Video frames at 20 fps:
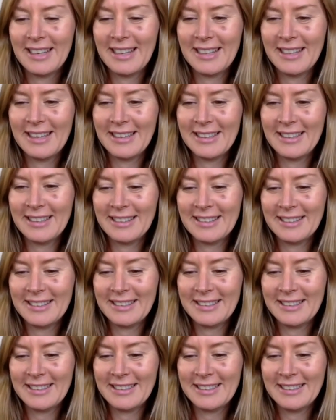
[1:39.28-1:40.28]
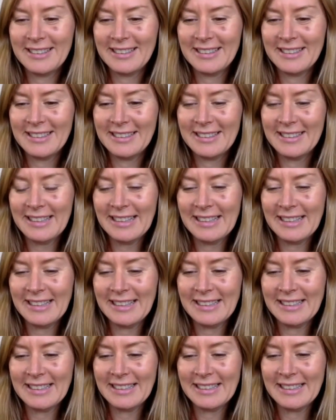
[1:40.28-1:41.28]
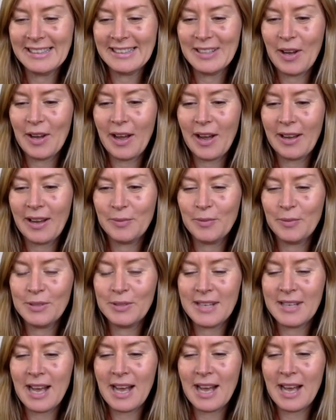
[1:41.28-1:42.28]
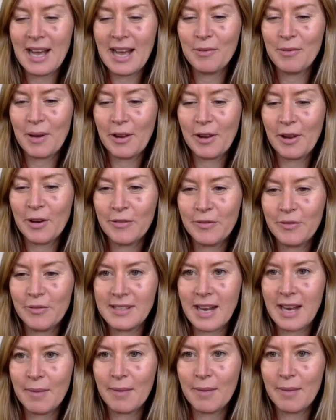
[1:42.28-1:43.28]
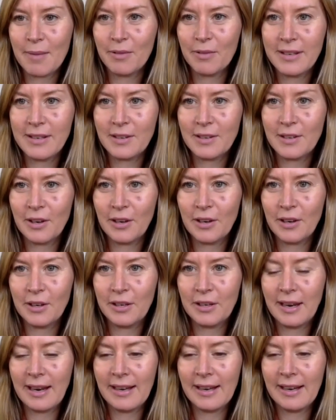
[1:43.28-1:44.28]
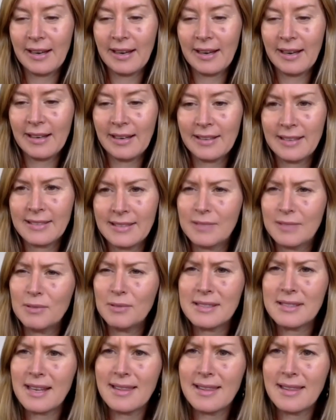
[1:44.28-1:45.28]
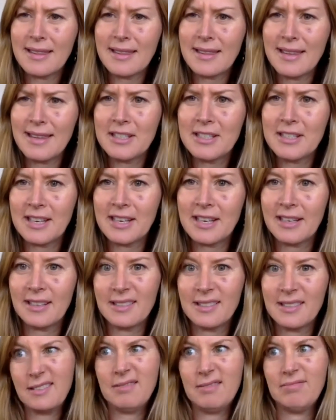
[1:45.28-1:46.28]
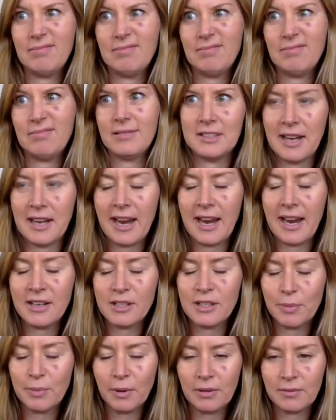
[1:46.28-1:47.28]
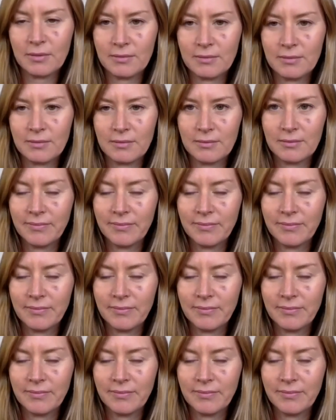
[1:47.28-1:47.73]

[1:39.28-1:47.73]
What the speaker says: And yeah, I was out with my girlfriends a couple of weeks ago and they said, "What's that thing on your cheek?" I said, "Oh, just an age spot."